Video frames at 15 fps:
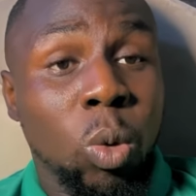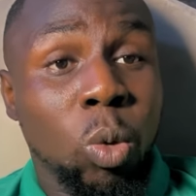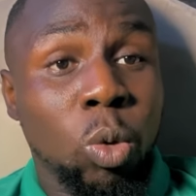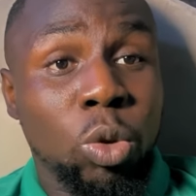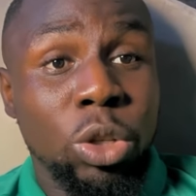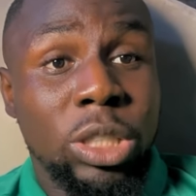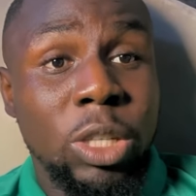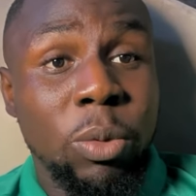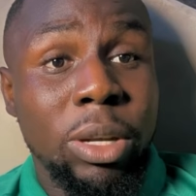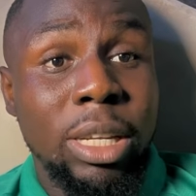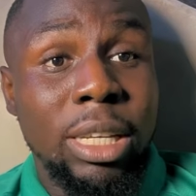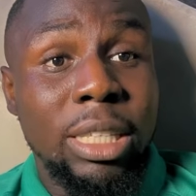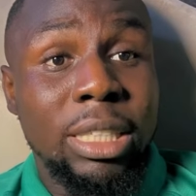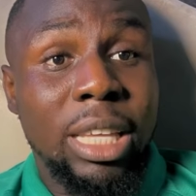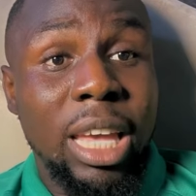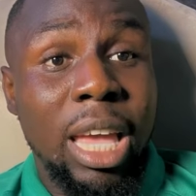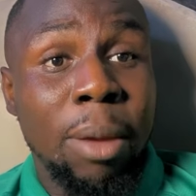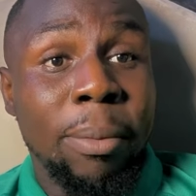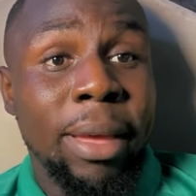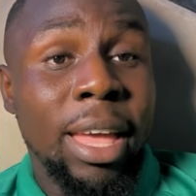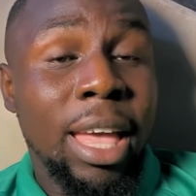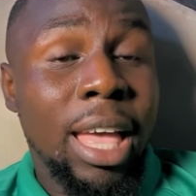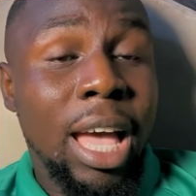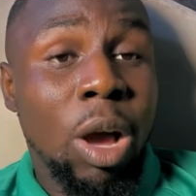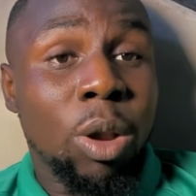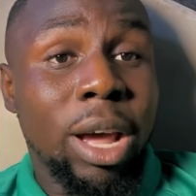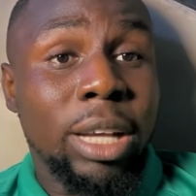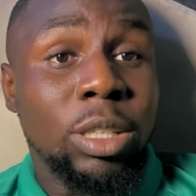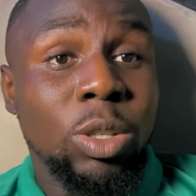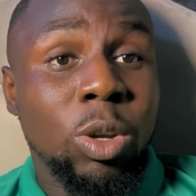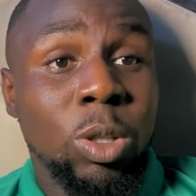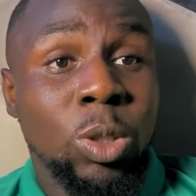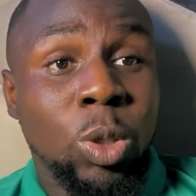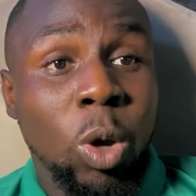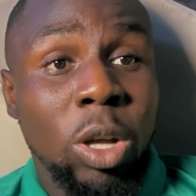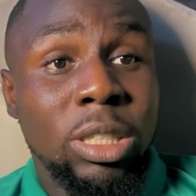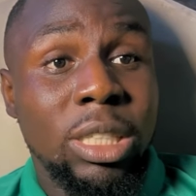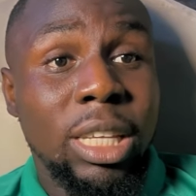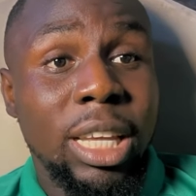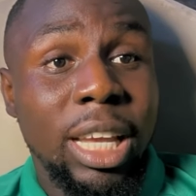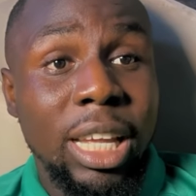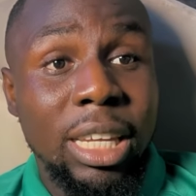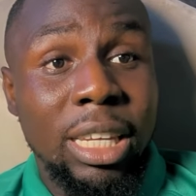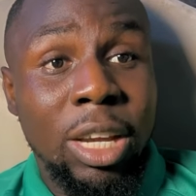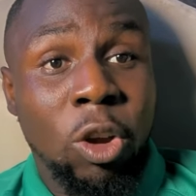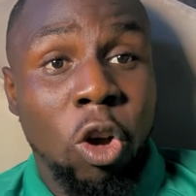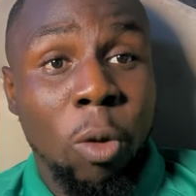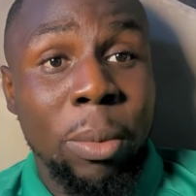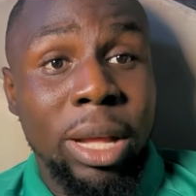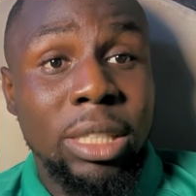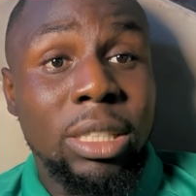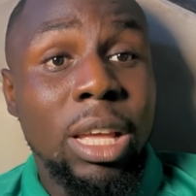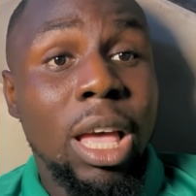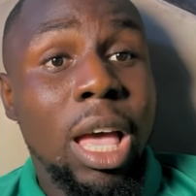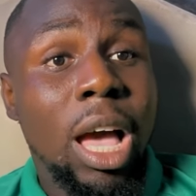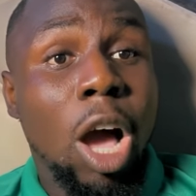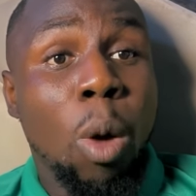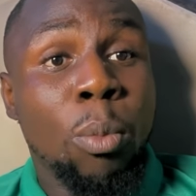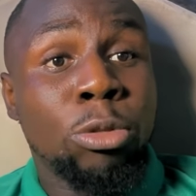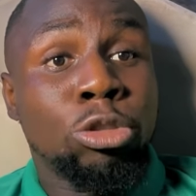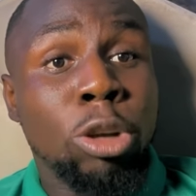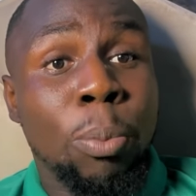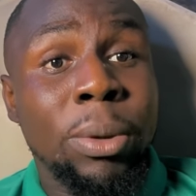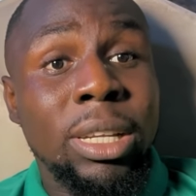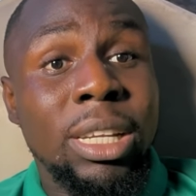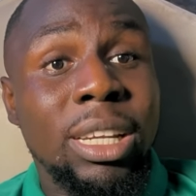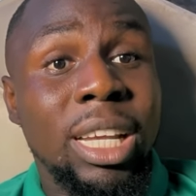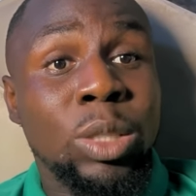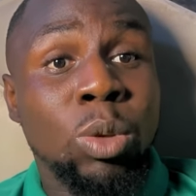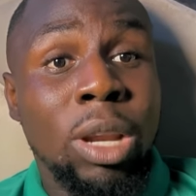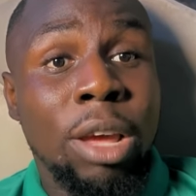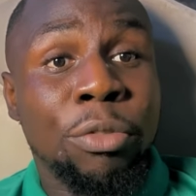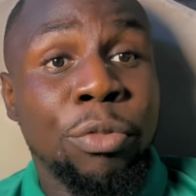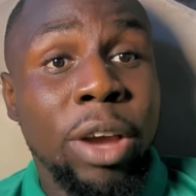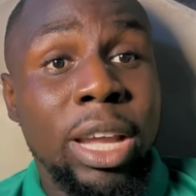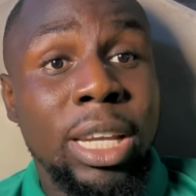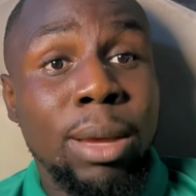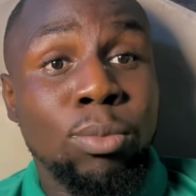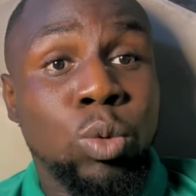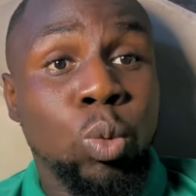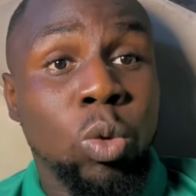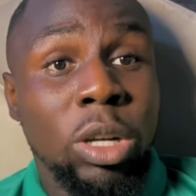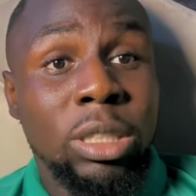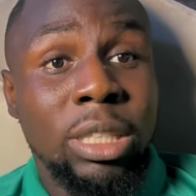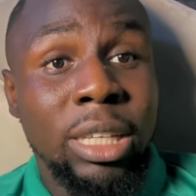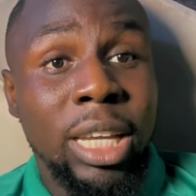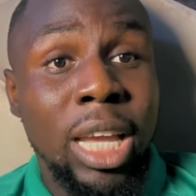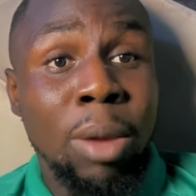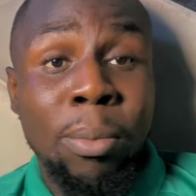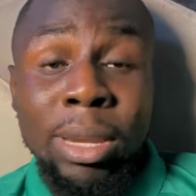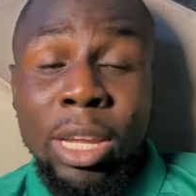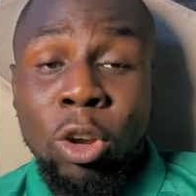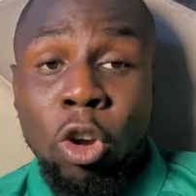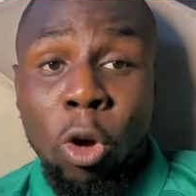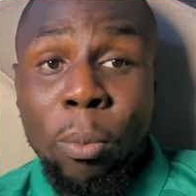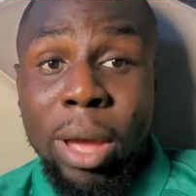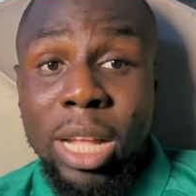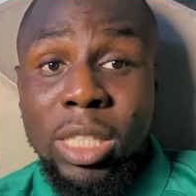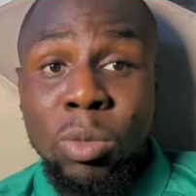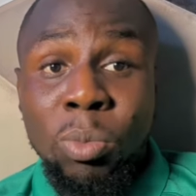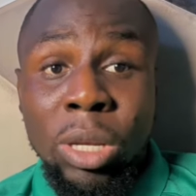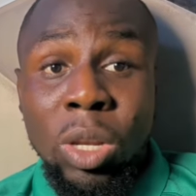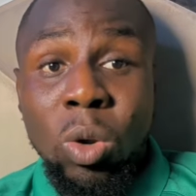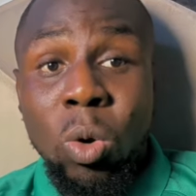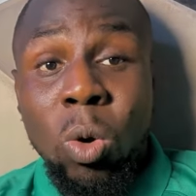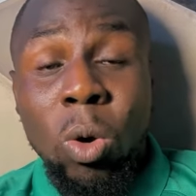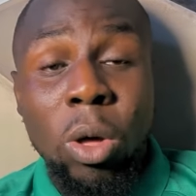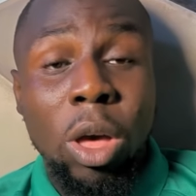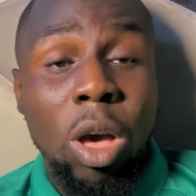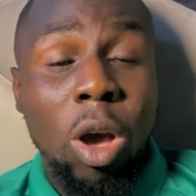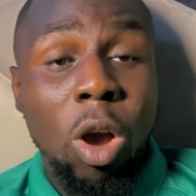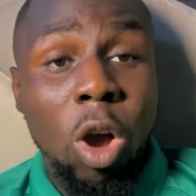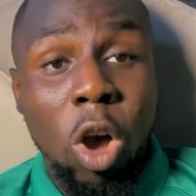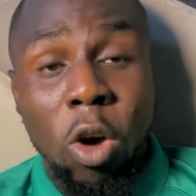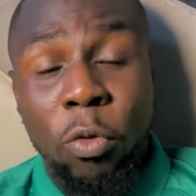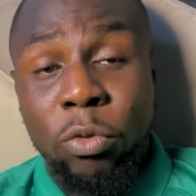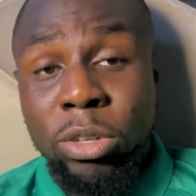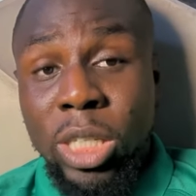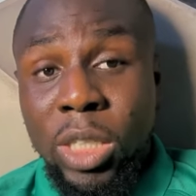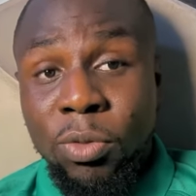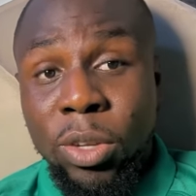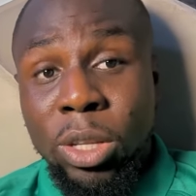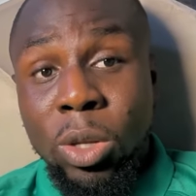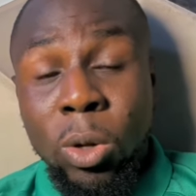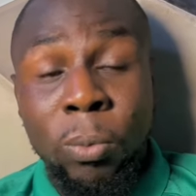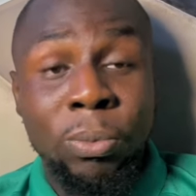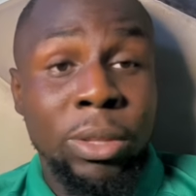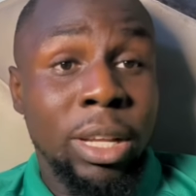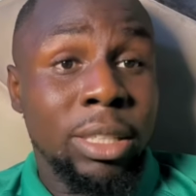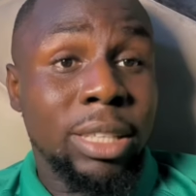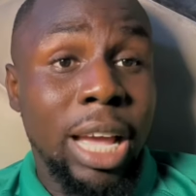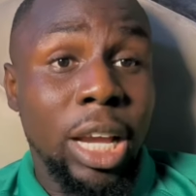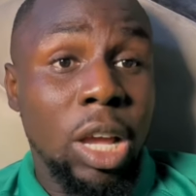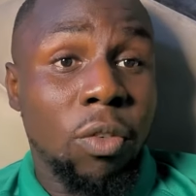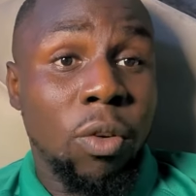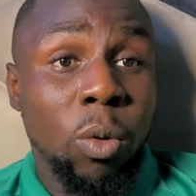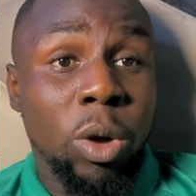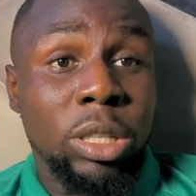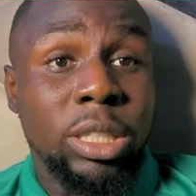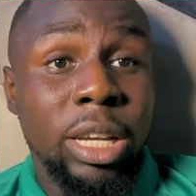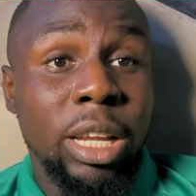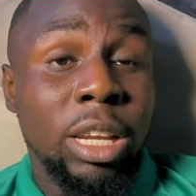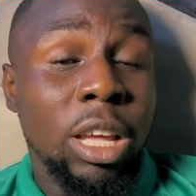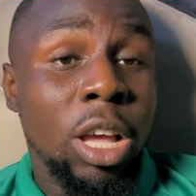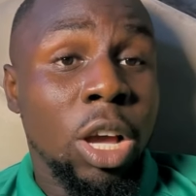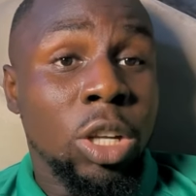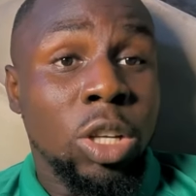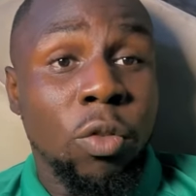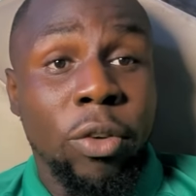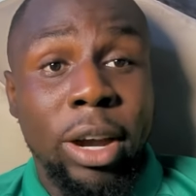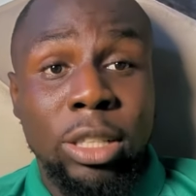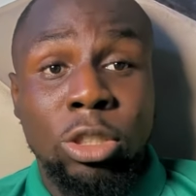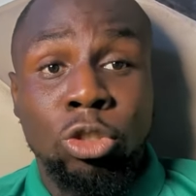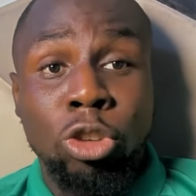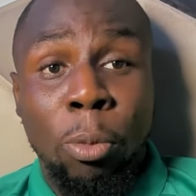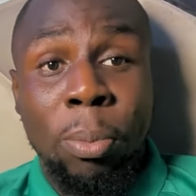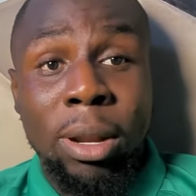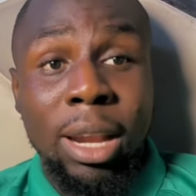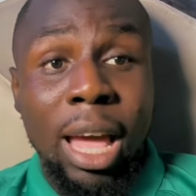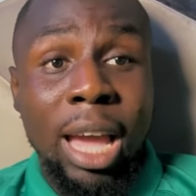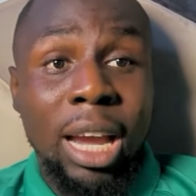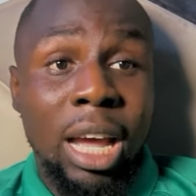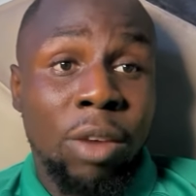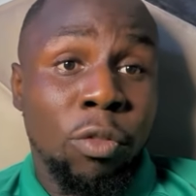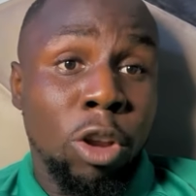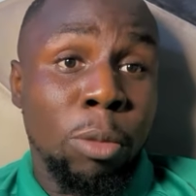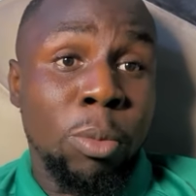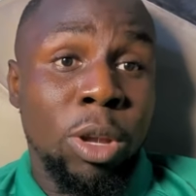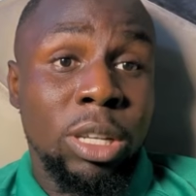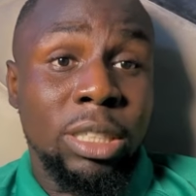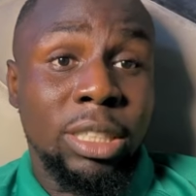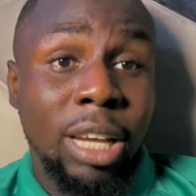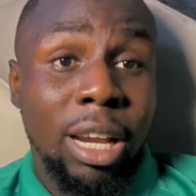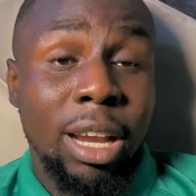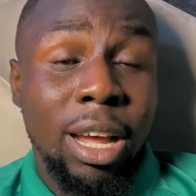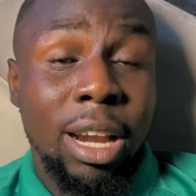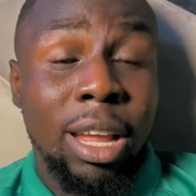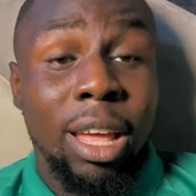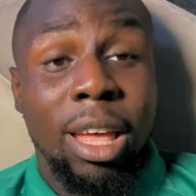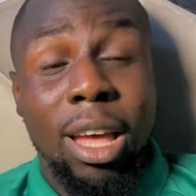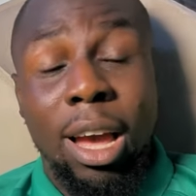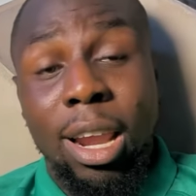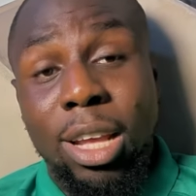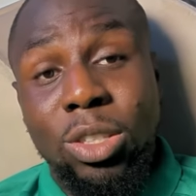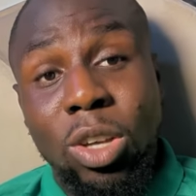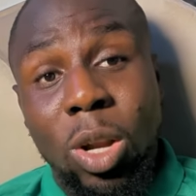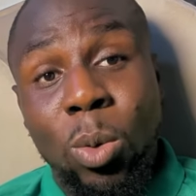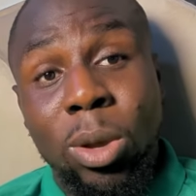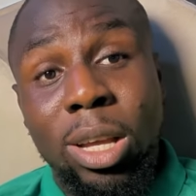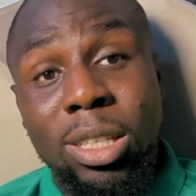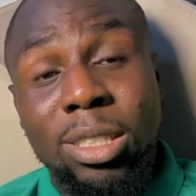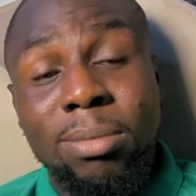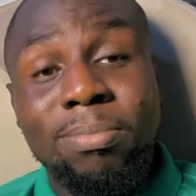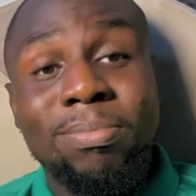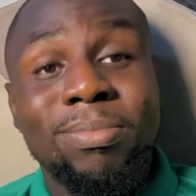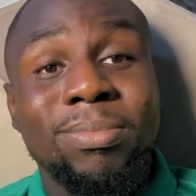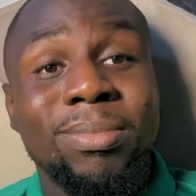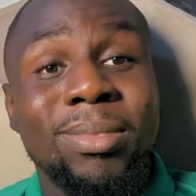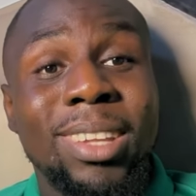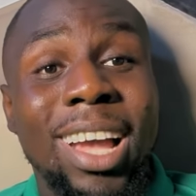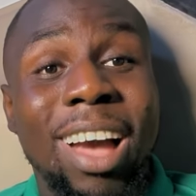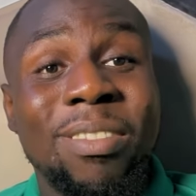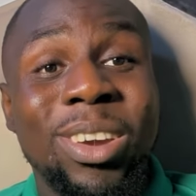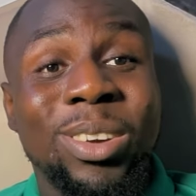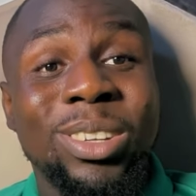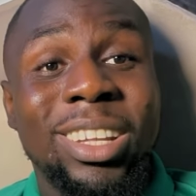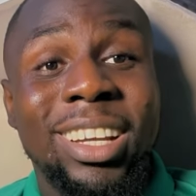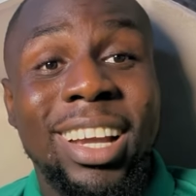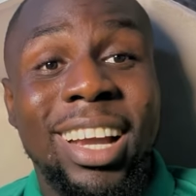Who do you see winning this game? I would like to know your thoughts in the comments. I'll be dropping the links when I find them to watch the game in the comments below of this video. Thank you for watching. Don't forget to drop a like and follow me on this channel. And as always, have a good day,